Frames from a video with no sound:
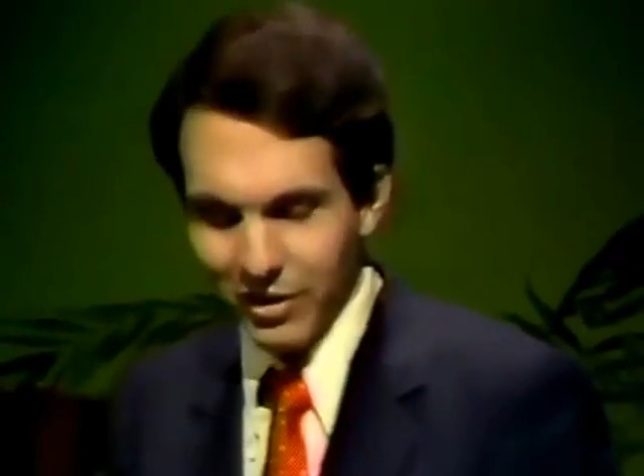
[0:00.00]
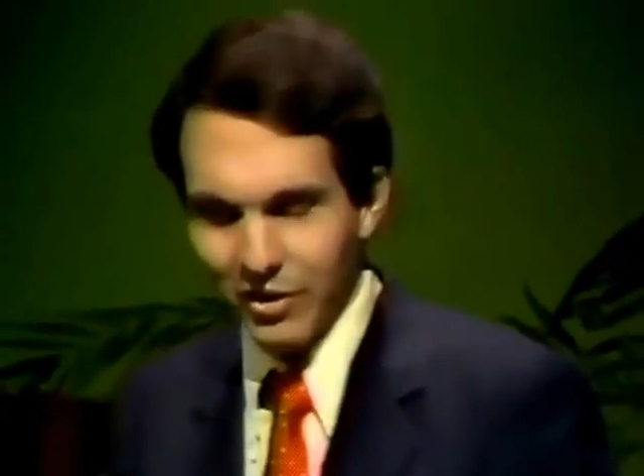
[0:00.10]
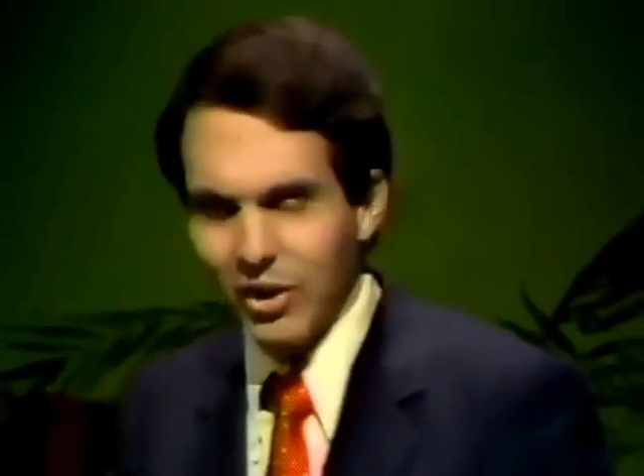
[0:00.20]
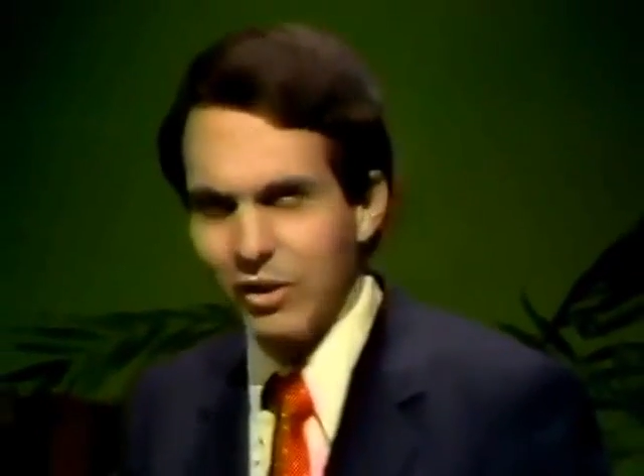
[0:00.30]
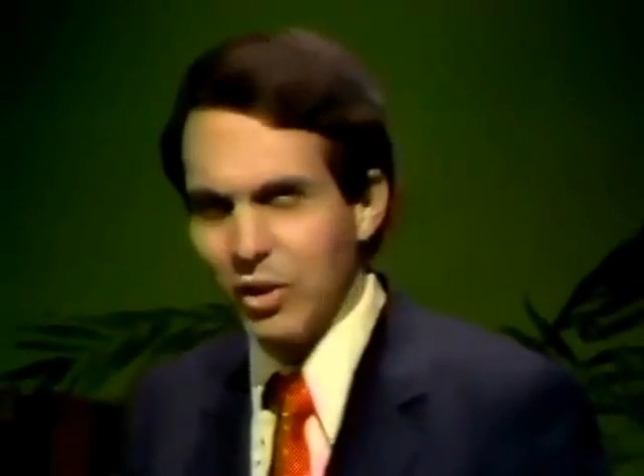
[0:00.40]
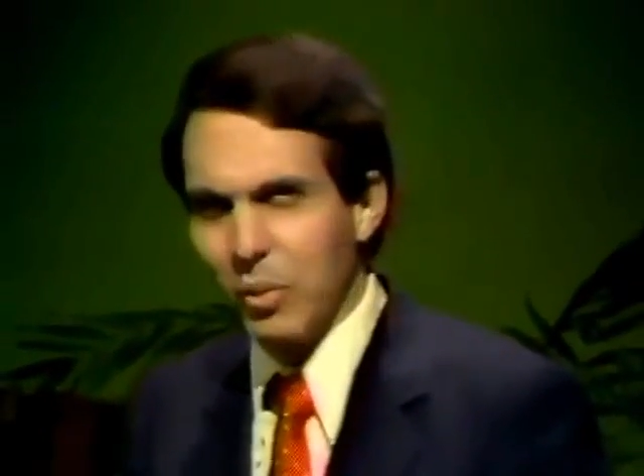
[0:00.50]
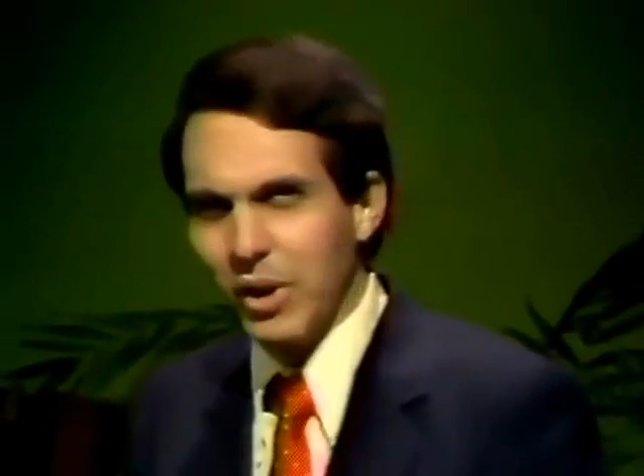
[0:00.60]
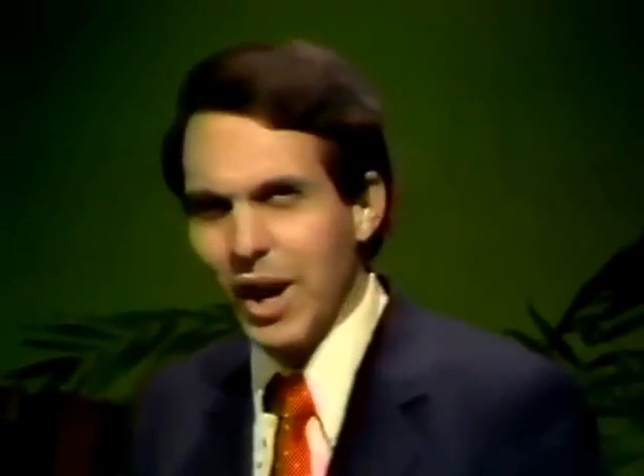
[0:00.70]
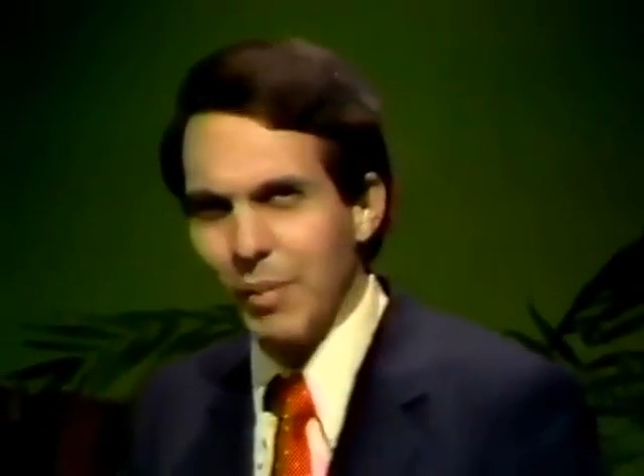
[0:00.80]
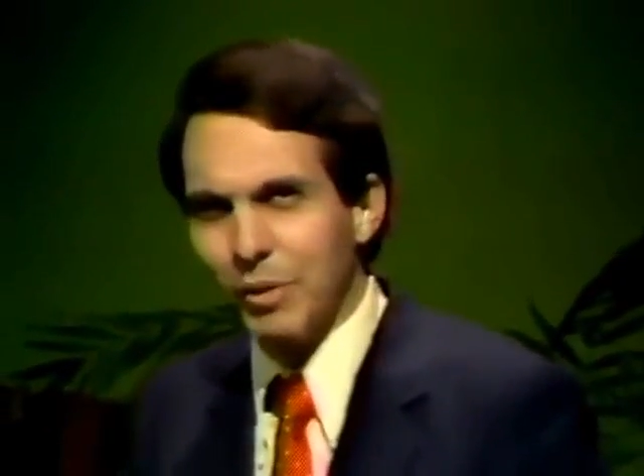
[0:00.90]
changing one
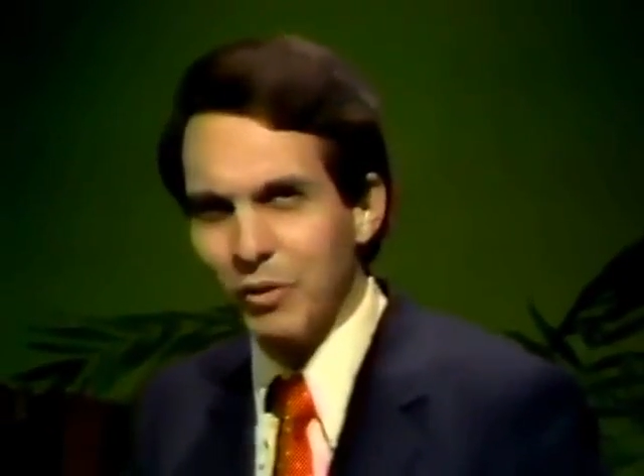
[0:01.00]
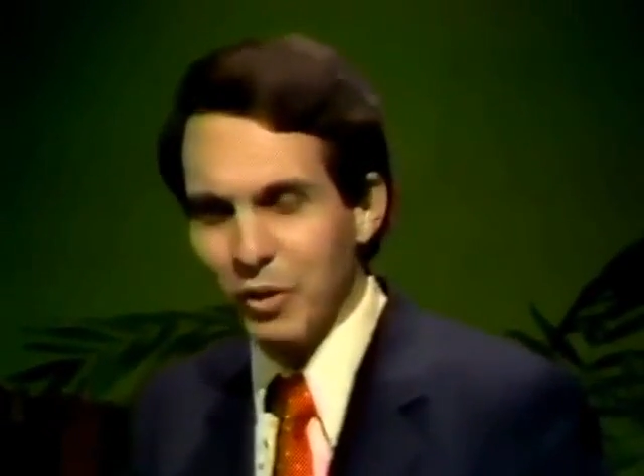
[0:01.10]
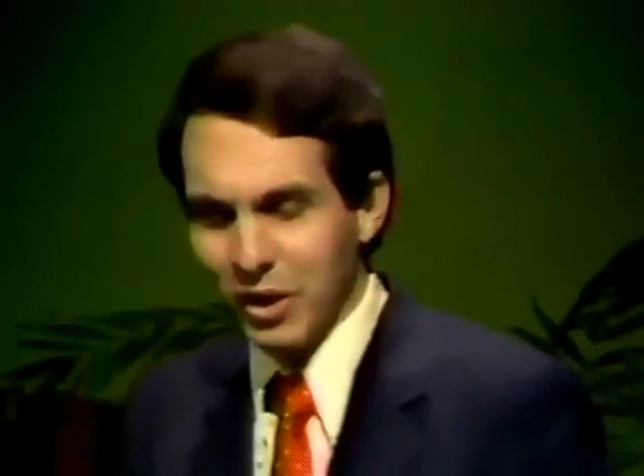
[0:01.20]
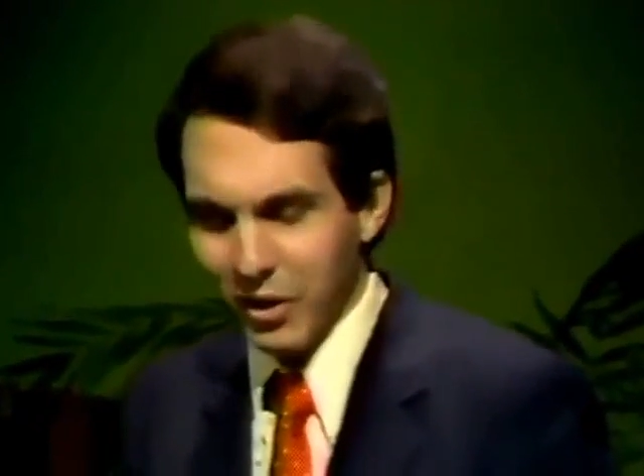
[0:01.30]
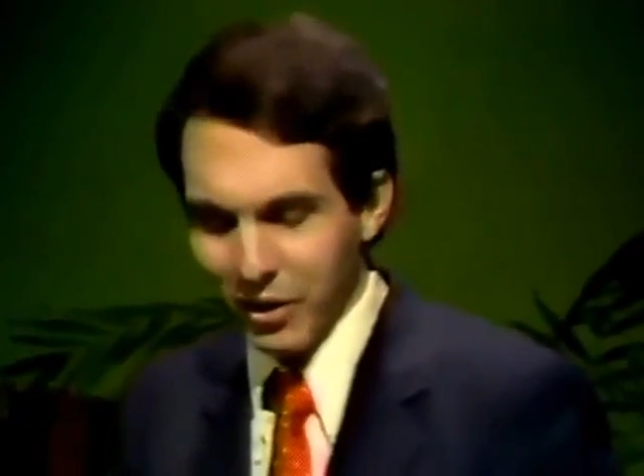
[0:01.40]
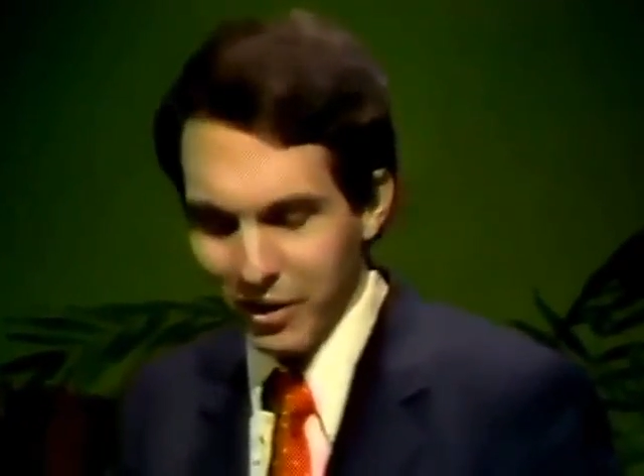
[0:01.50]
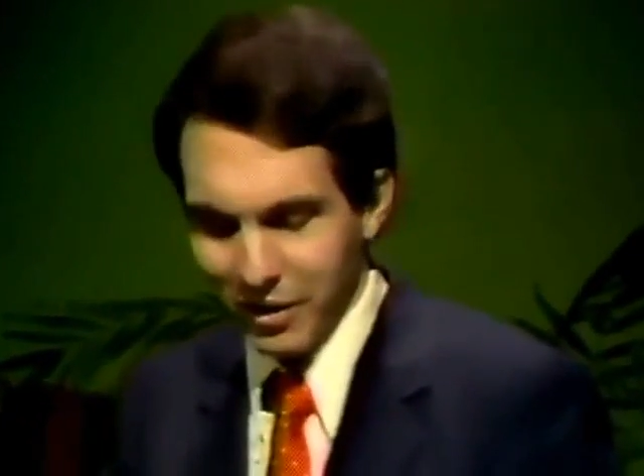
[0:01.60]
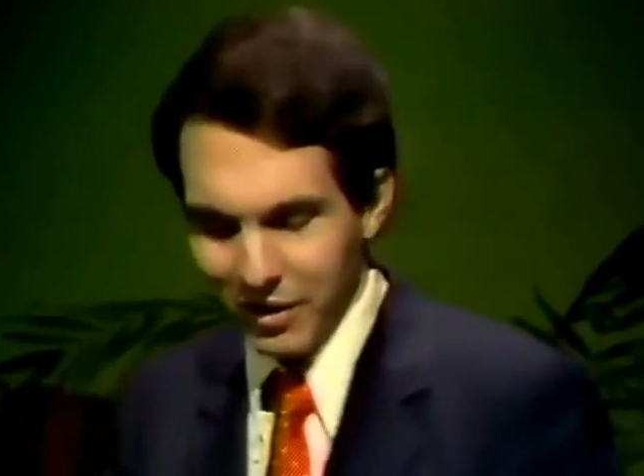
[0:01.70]
habit for another.